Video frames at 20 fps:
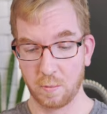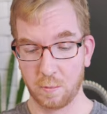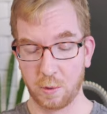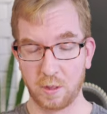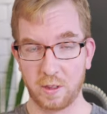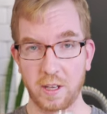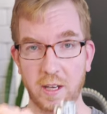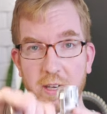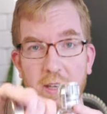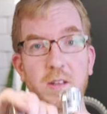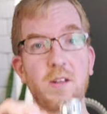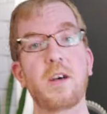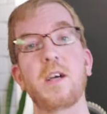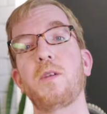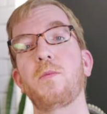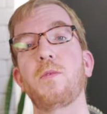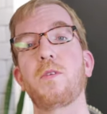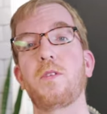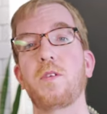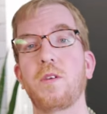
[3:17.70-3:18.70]
Put that in
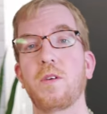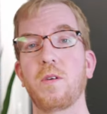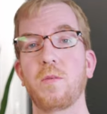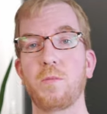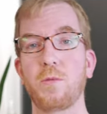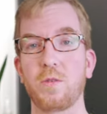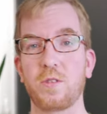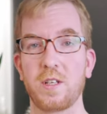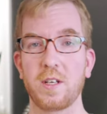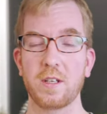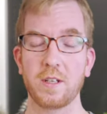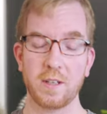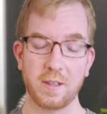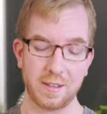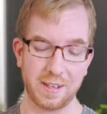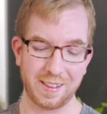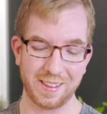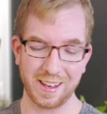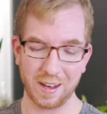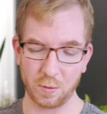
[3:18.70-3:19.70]
line with your Brewzilla, and
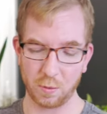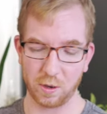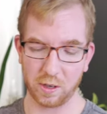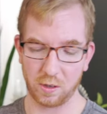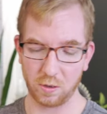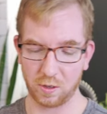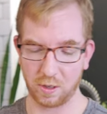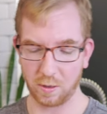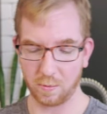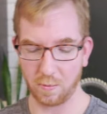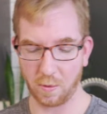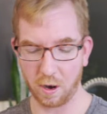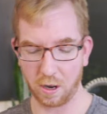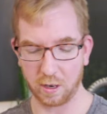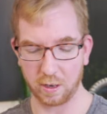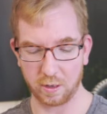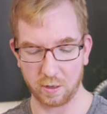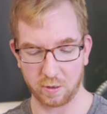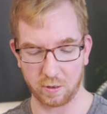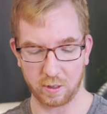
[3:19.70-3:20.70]
then that way you can
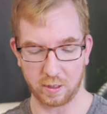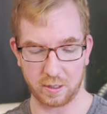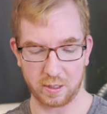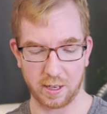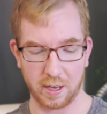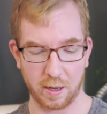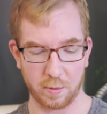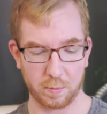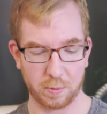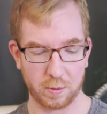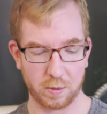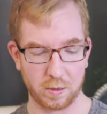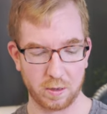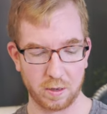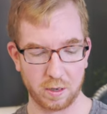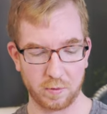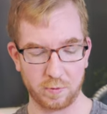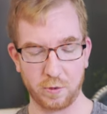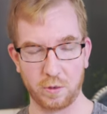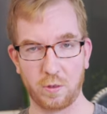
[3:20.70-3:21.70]
monitor the temp
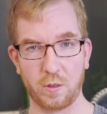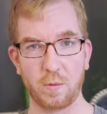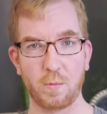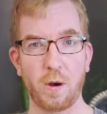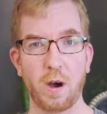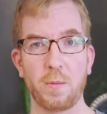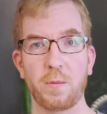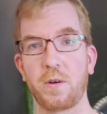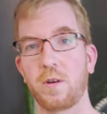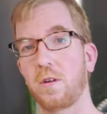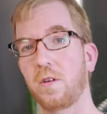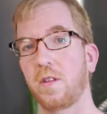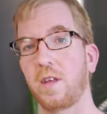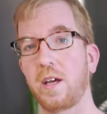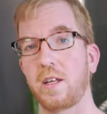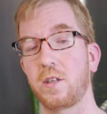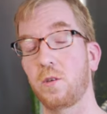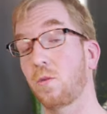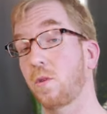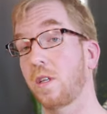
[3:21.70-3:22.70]
of your thermometer
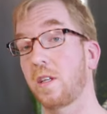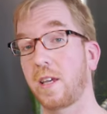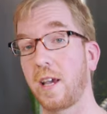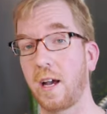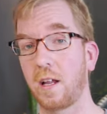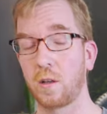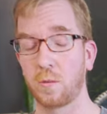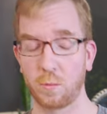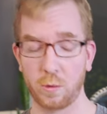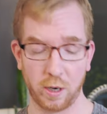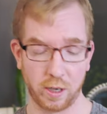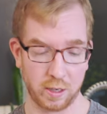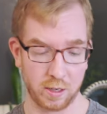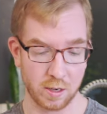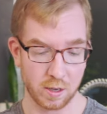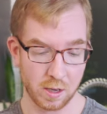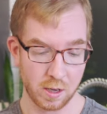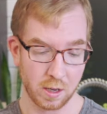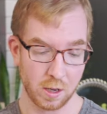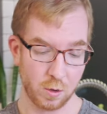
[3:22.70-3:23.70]
that you can calibrate
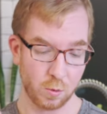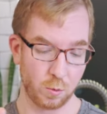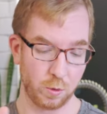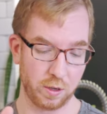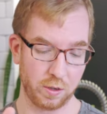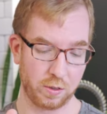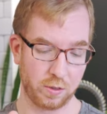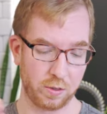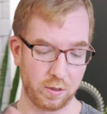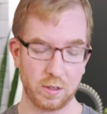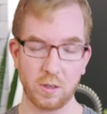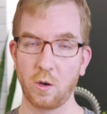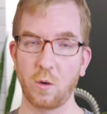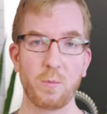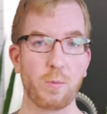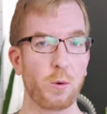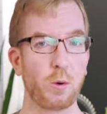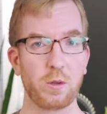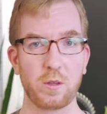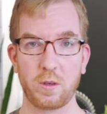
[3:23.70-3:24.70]
with, you know,
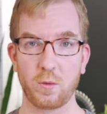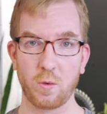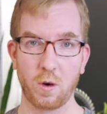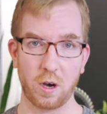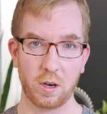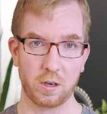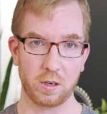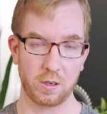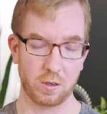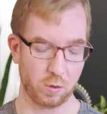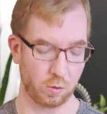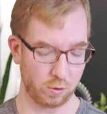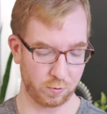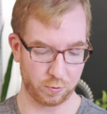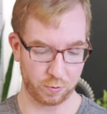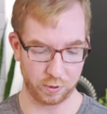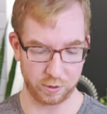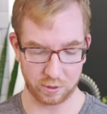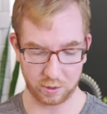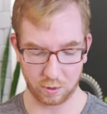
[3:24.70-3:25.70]
boiling water or
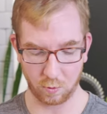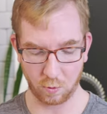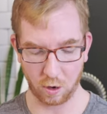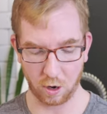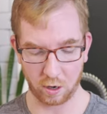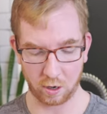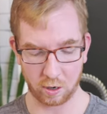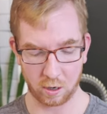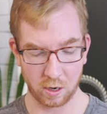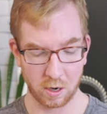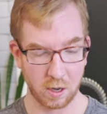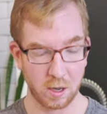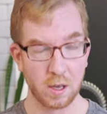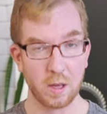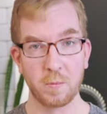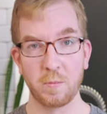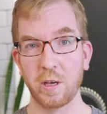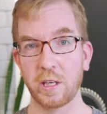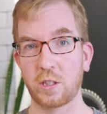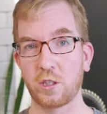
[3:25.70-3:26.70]
freezing water.
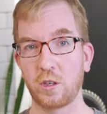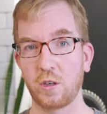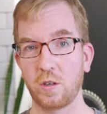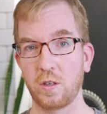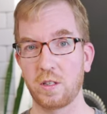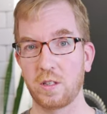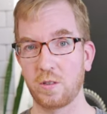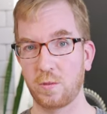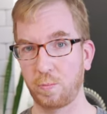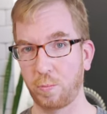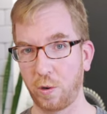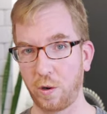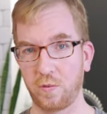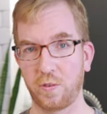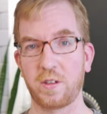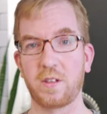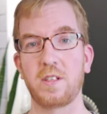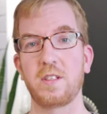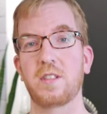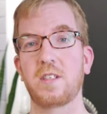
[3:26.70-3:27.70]
Make sure it's
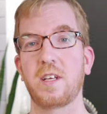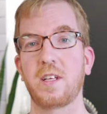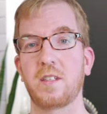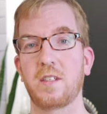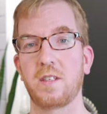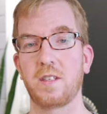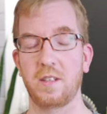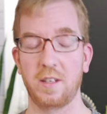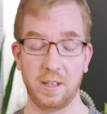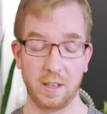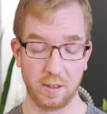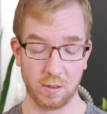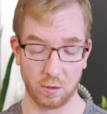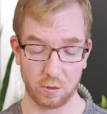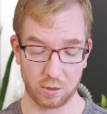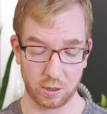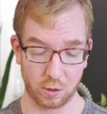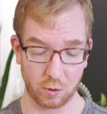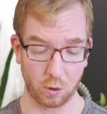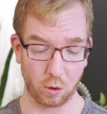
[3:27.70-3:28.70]
perfectly set to either
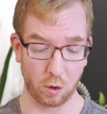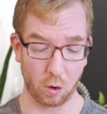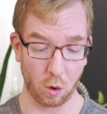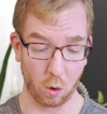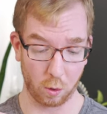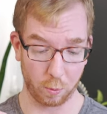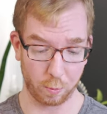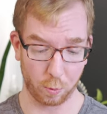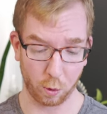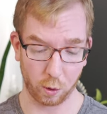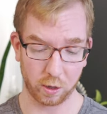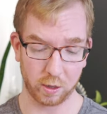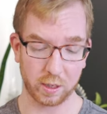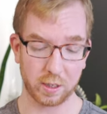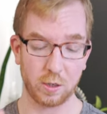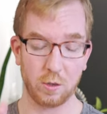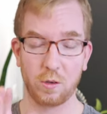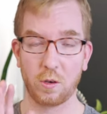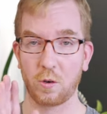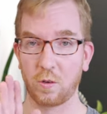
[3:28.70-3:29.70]
zero or
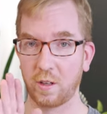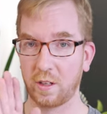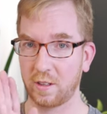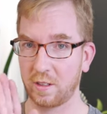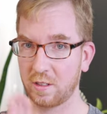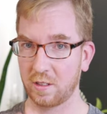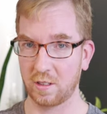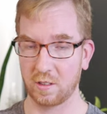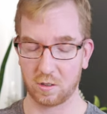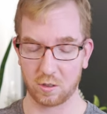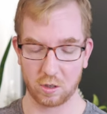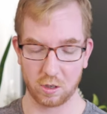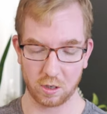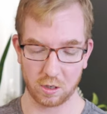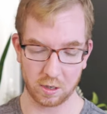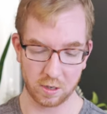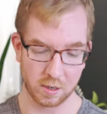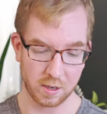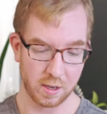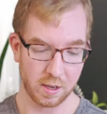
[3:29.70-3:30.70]
boiling. You know that this is
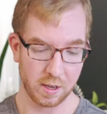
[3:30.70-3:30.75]
good.